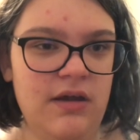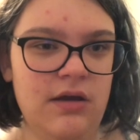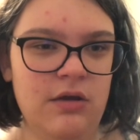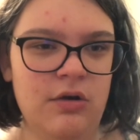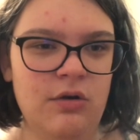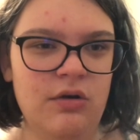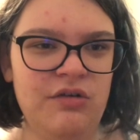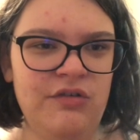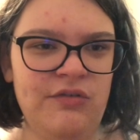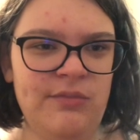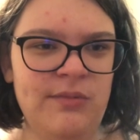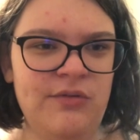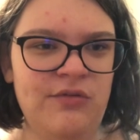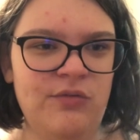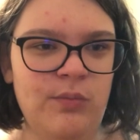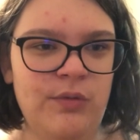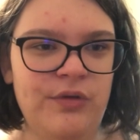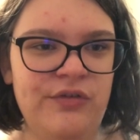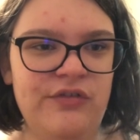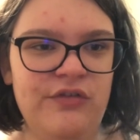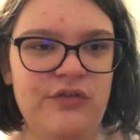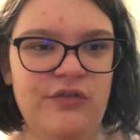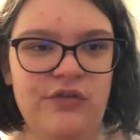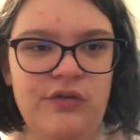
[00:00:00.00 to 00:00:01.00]
Christmas
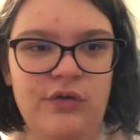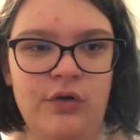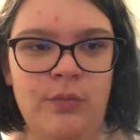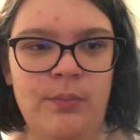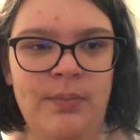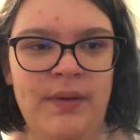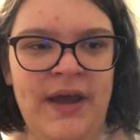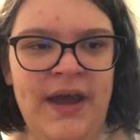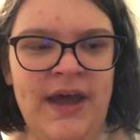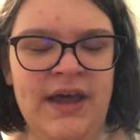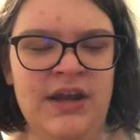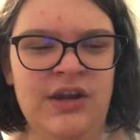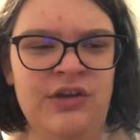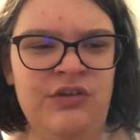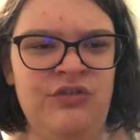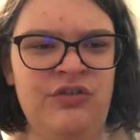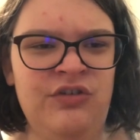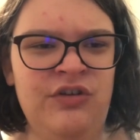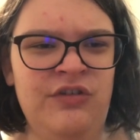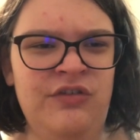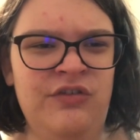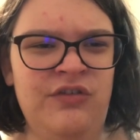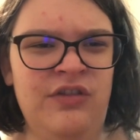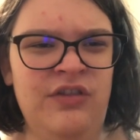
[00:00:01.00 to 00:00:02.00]
wasn't so bad. It's
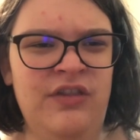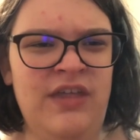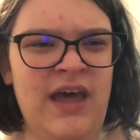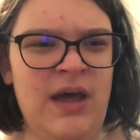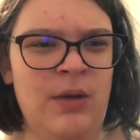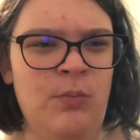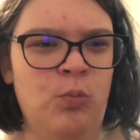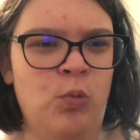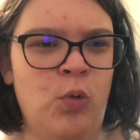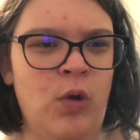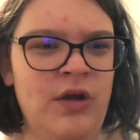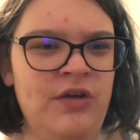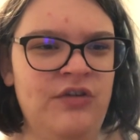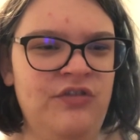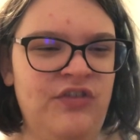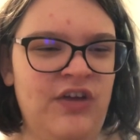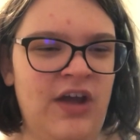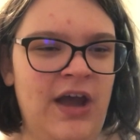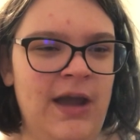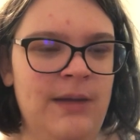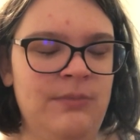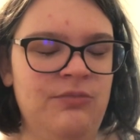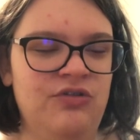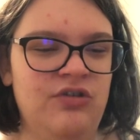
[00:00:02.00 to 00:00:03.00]
just that one
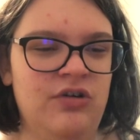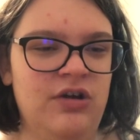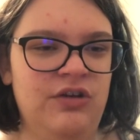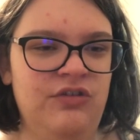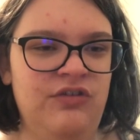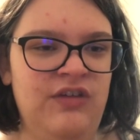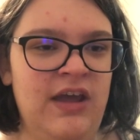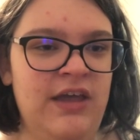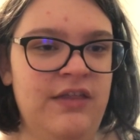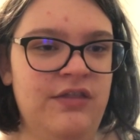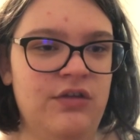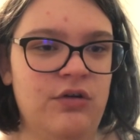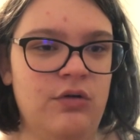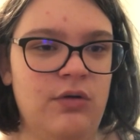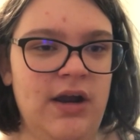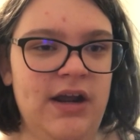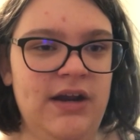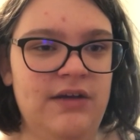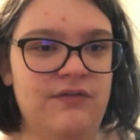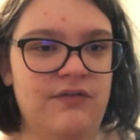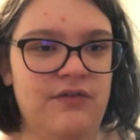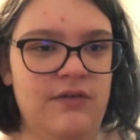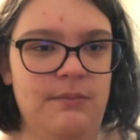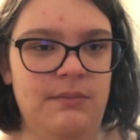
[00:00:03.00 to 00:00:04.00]
time during 10th
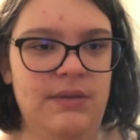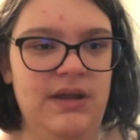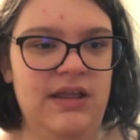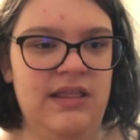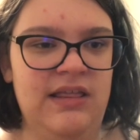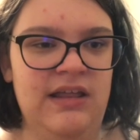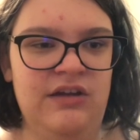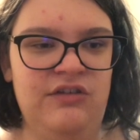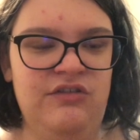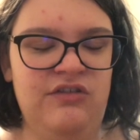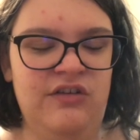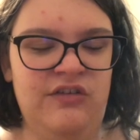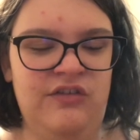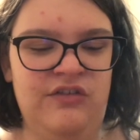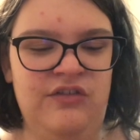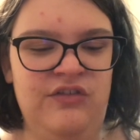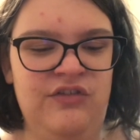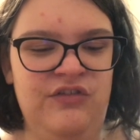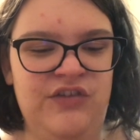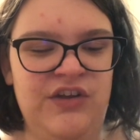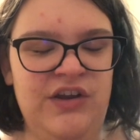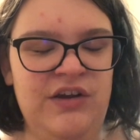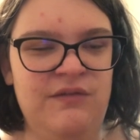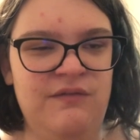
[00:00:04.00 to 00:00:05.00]
grade for me that
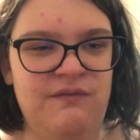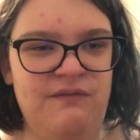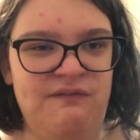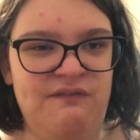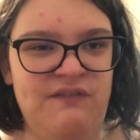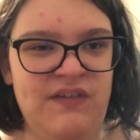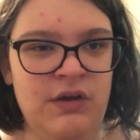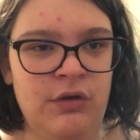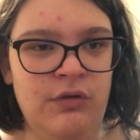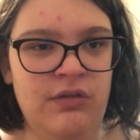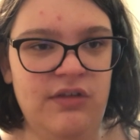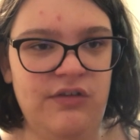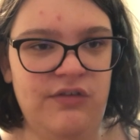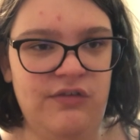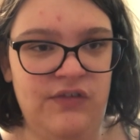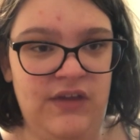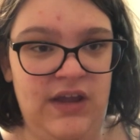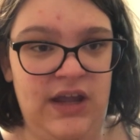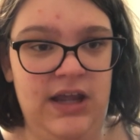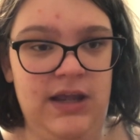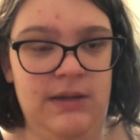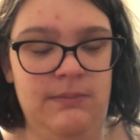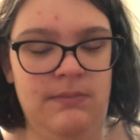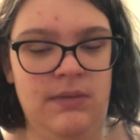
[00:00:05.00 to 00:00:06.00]
just didn't feel the
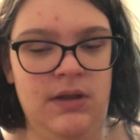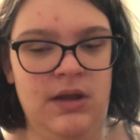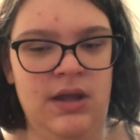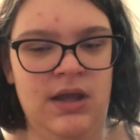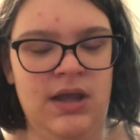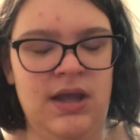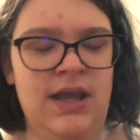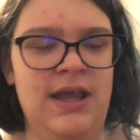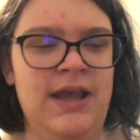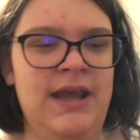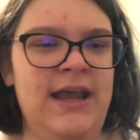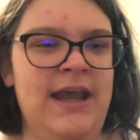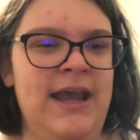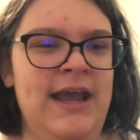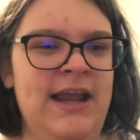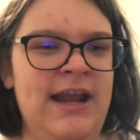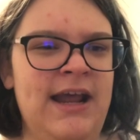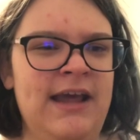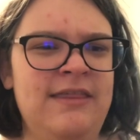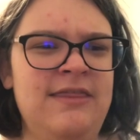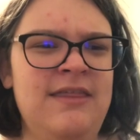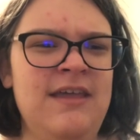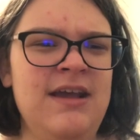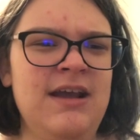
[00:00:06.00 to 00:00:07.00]
same.
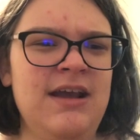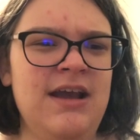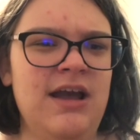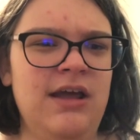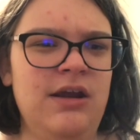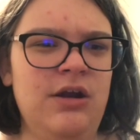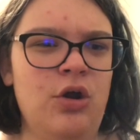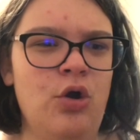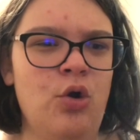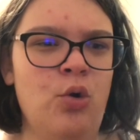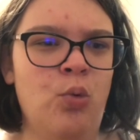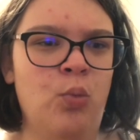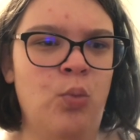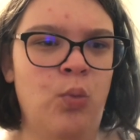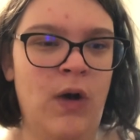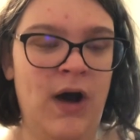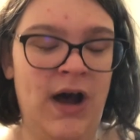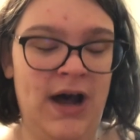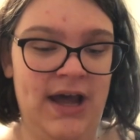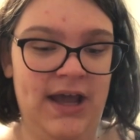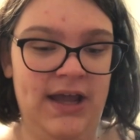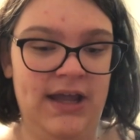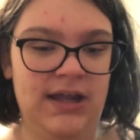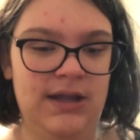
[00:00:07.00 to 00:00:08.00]
And I think I know
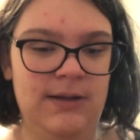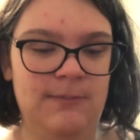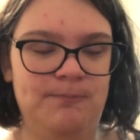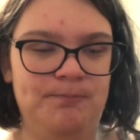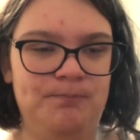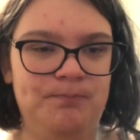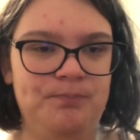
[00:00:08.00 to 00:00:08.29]
why.